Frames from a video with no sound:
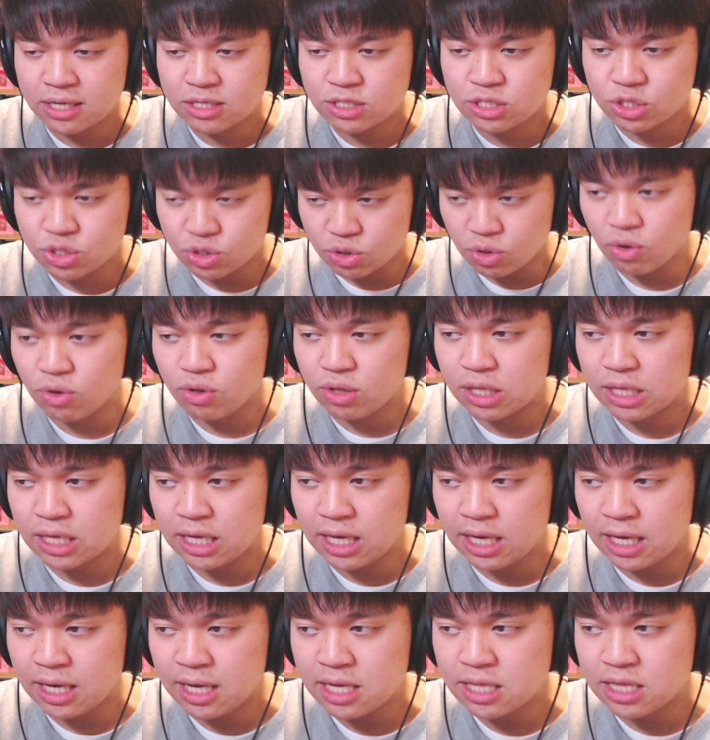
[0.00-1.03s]

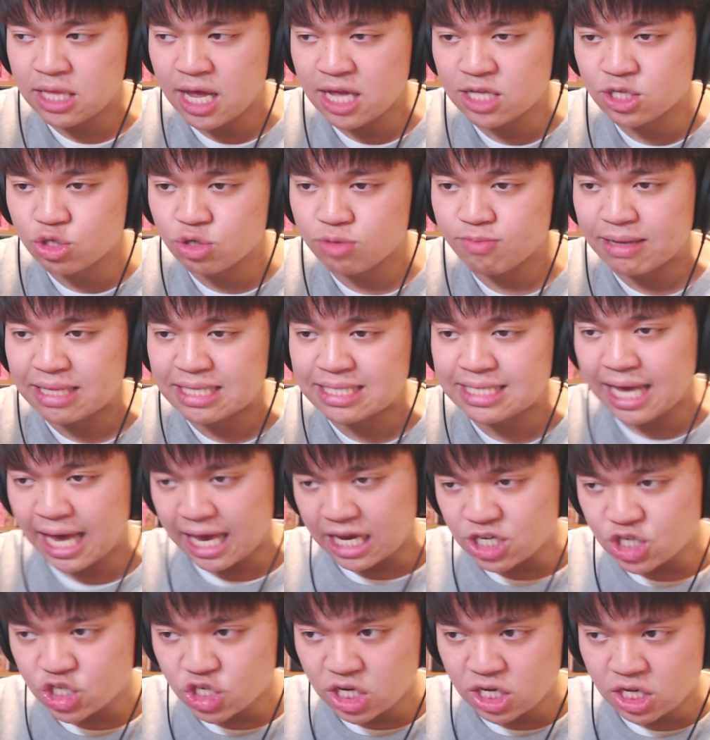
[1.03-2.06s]
solely the
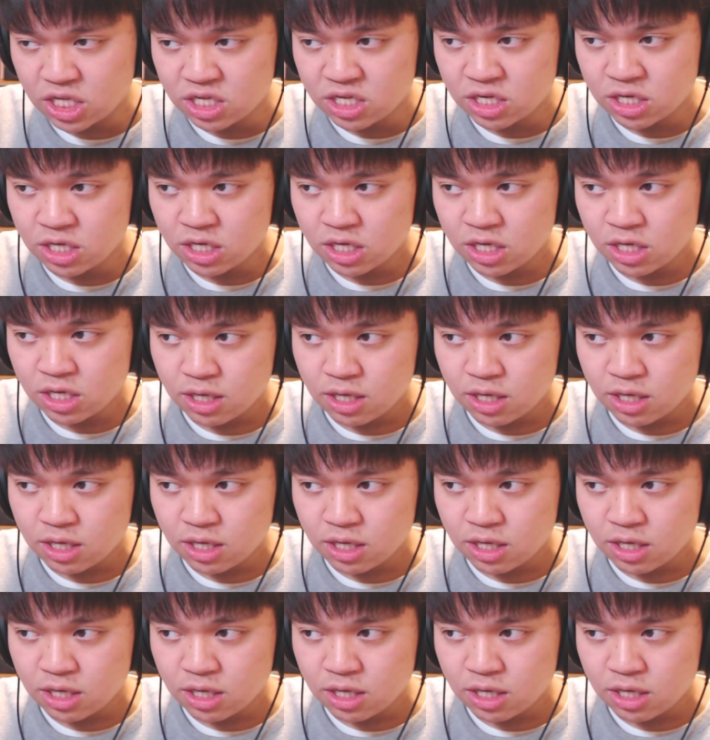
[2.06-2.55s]
instrumentation,